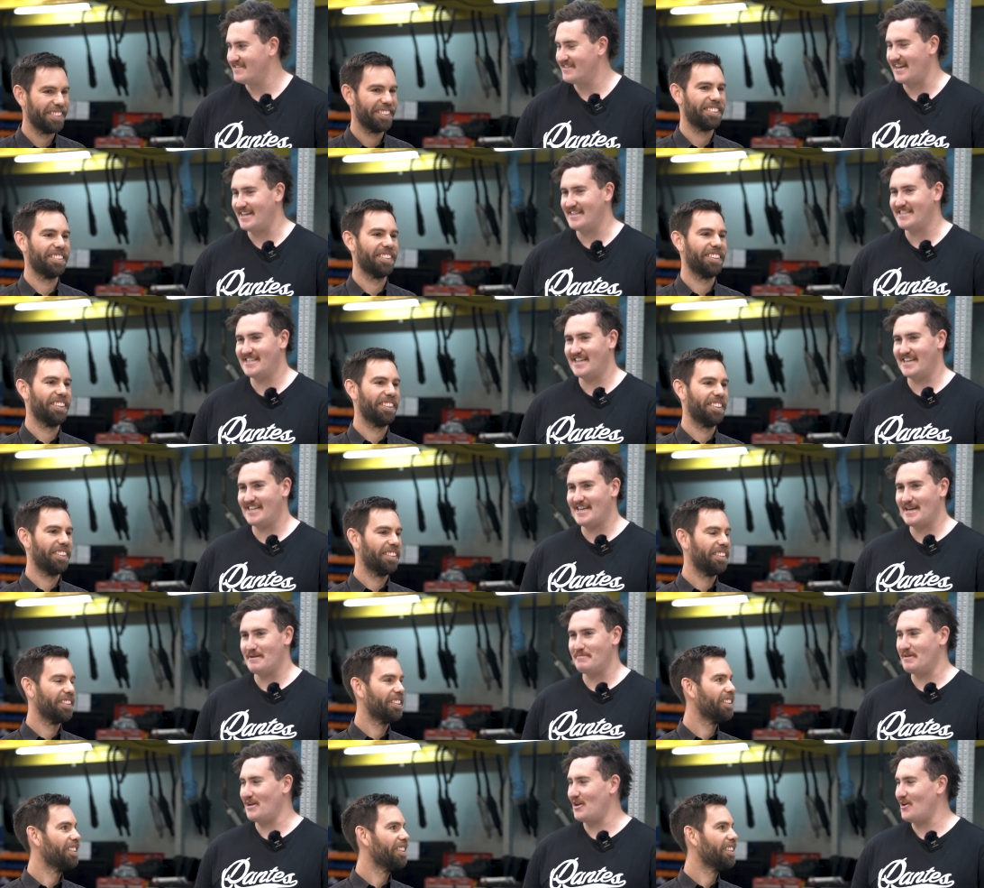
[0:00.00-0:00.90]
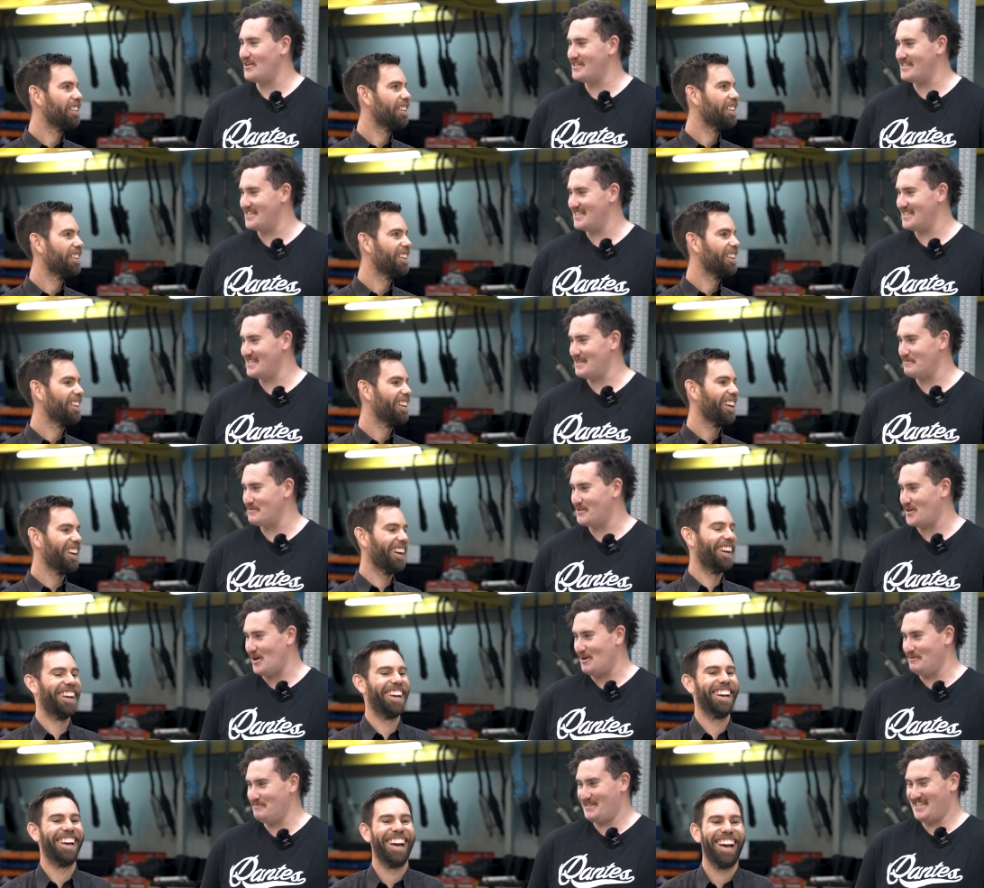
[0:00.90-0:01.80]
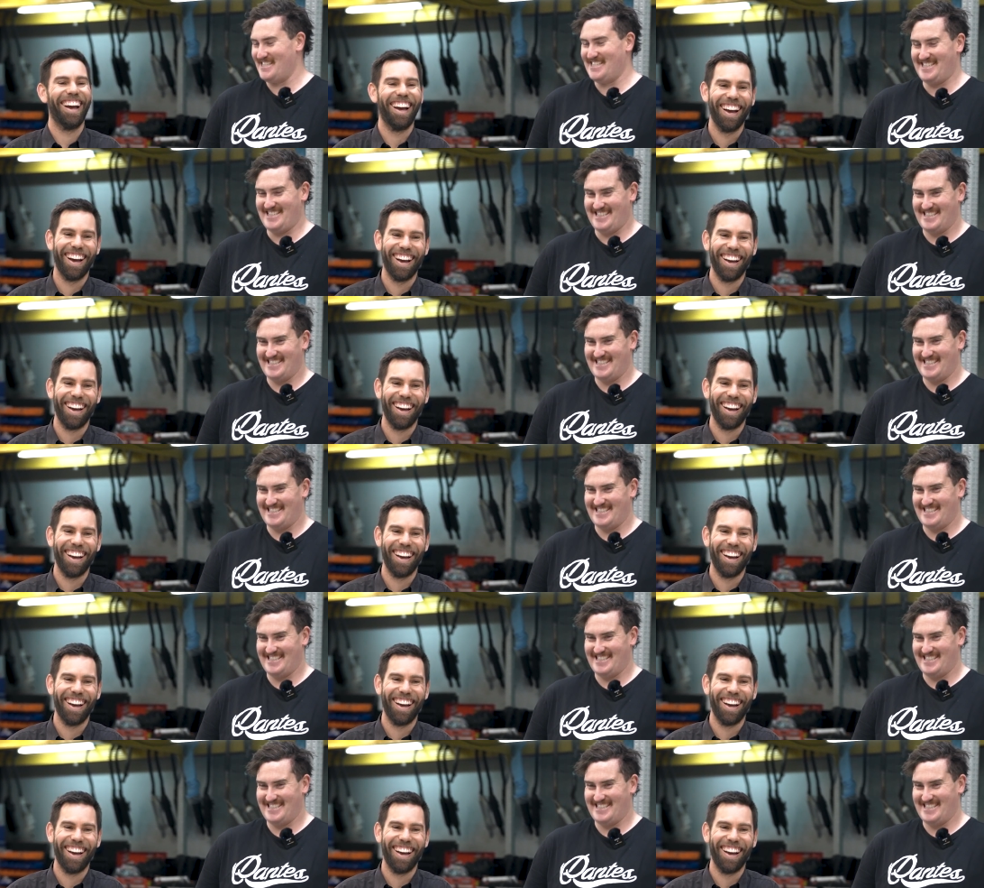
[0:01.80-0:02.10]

Speaker 1: So. Easier to keep your license sometimes.